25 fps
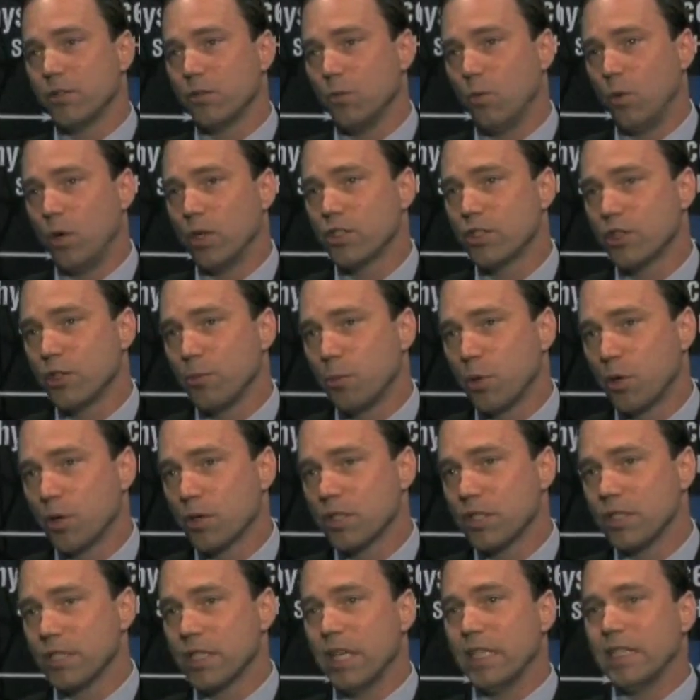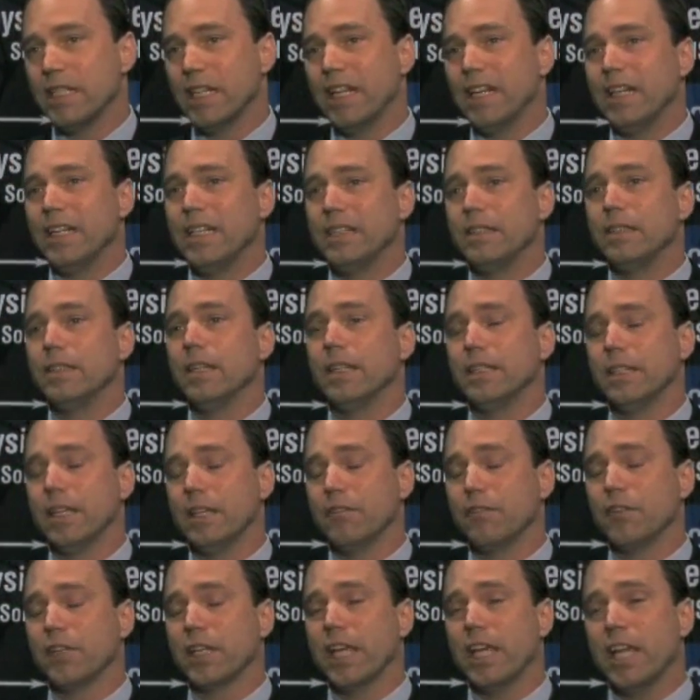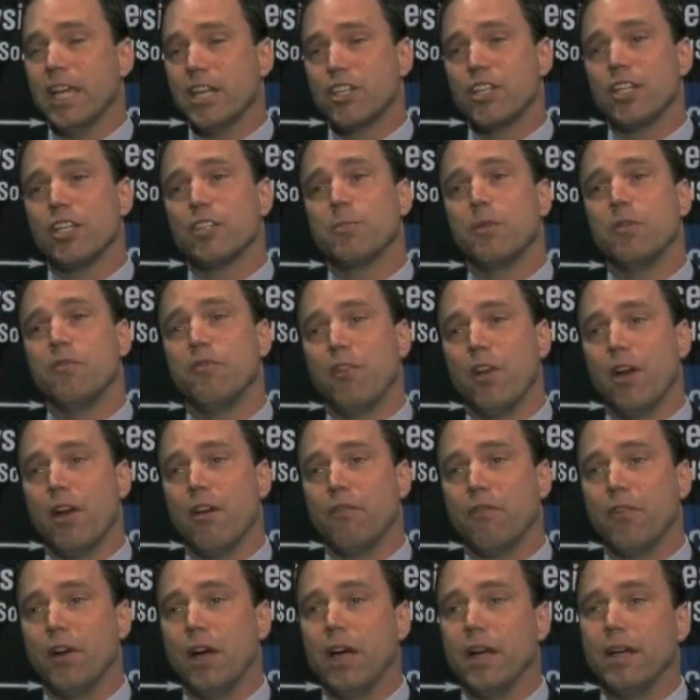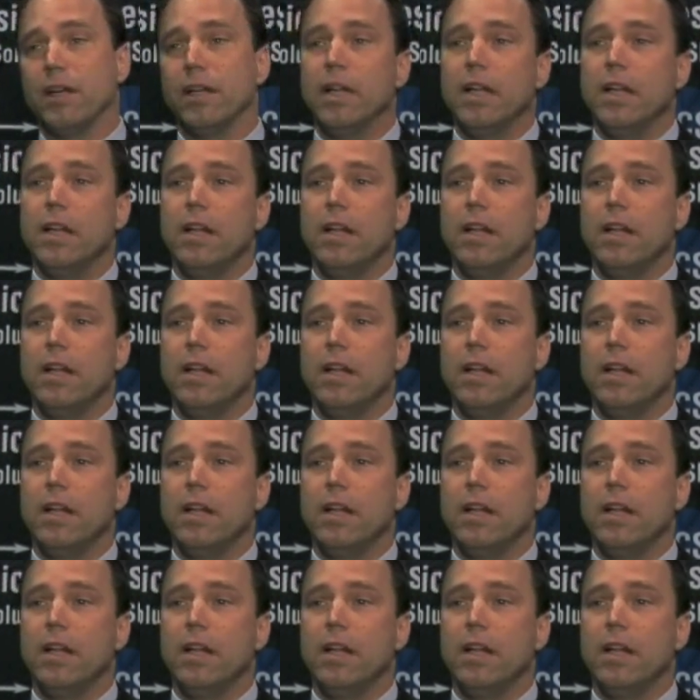once the person's identification has been verified,